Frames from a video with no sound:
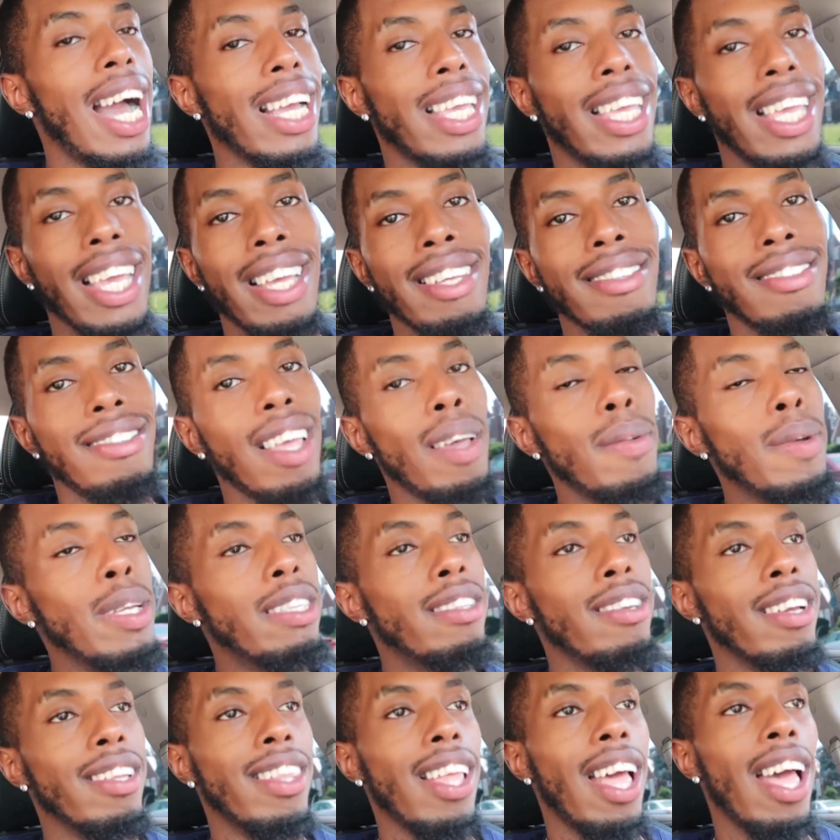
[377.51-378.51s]
I can't say we
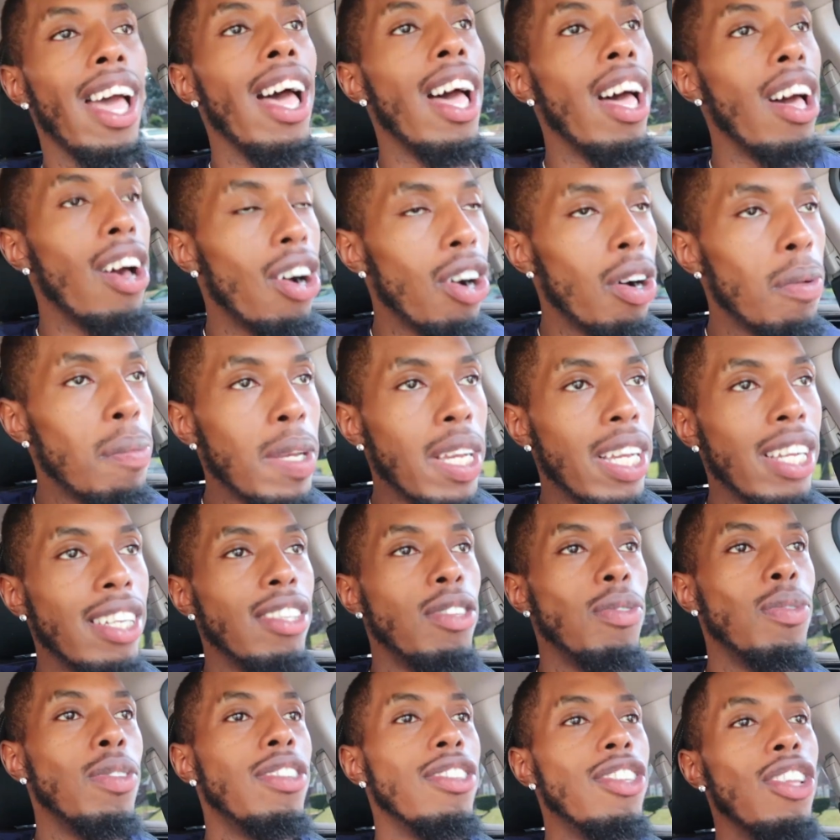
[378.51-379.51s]
took the L
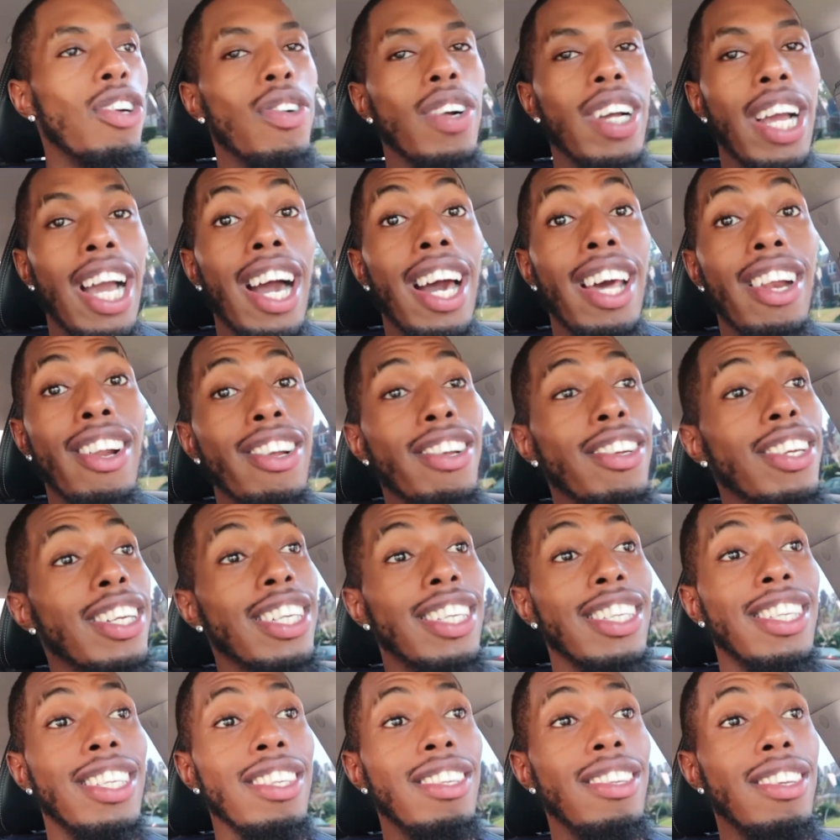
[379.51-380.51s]
because we still got her
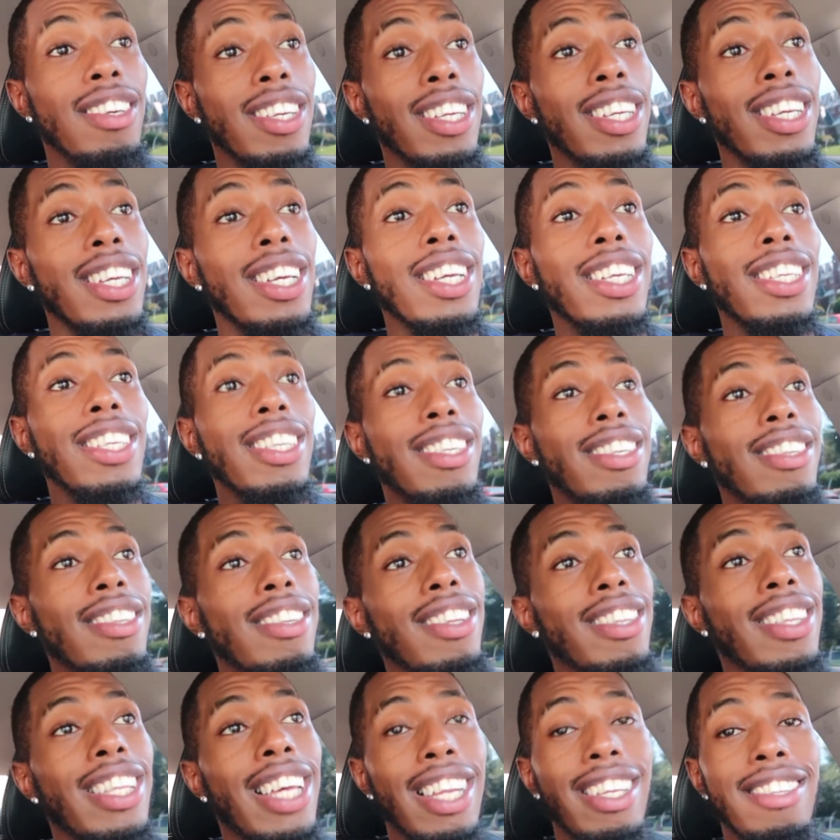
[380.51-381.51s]
because she looked she
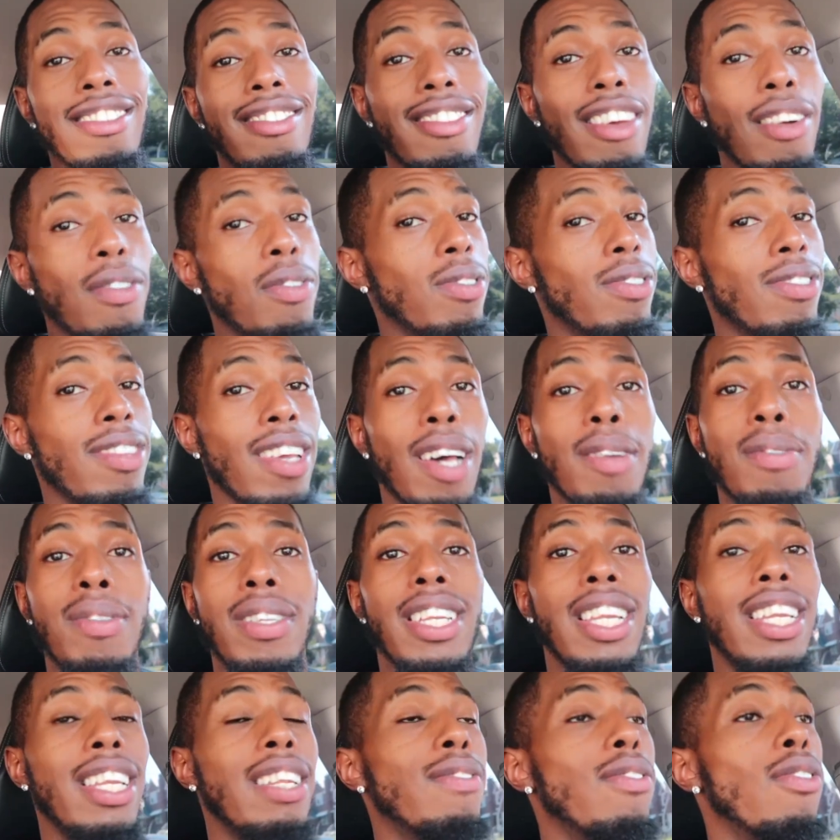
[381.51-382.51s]
looked at it several times
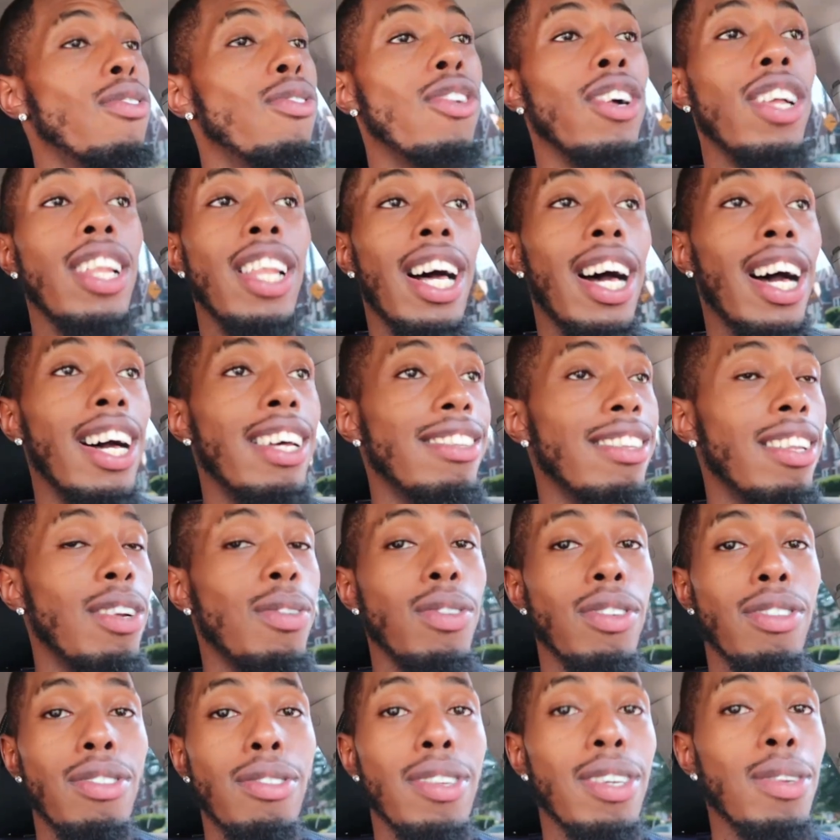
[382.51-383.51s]
and didn't even realize it
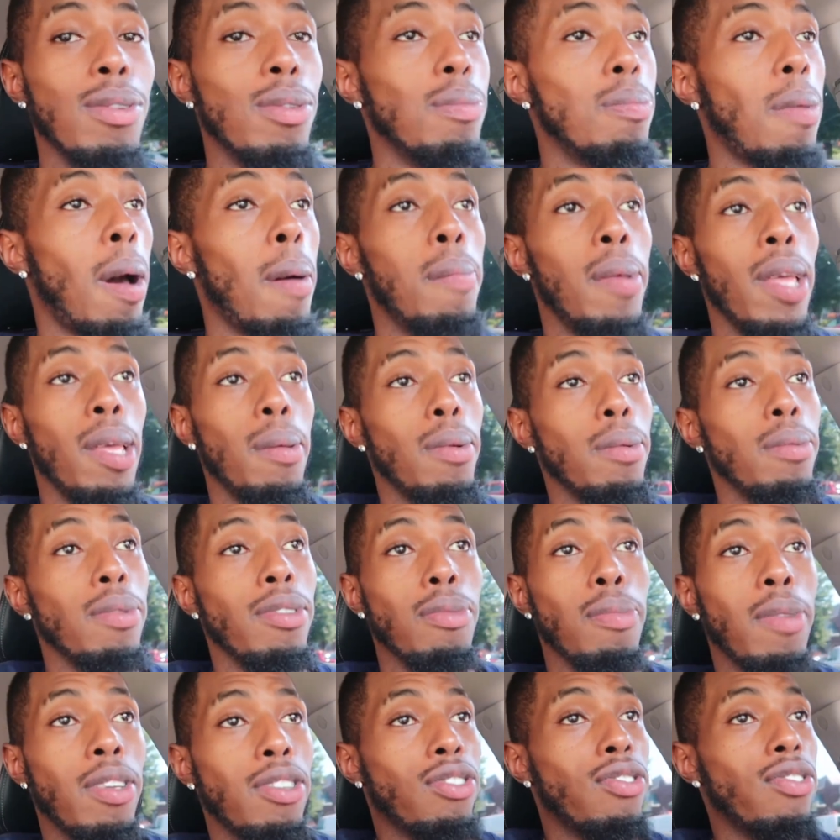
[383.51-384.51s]
was, it was my baby
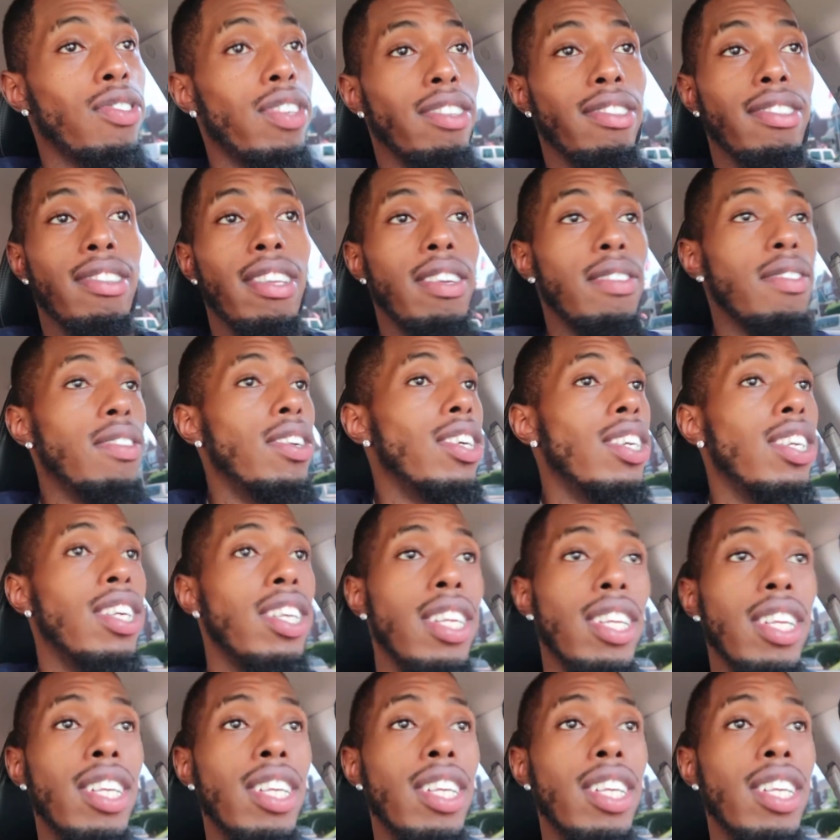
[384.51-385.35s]
was my screensaver.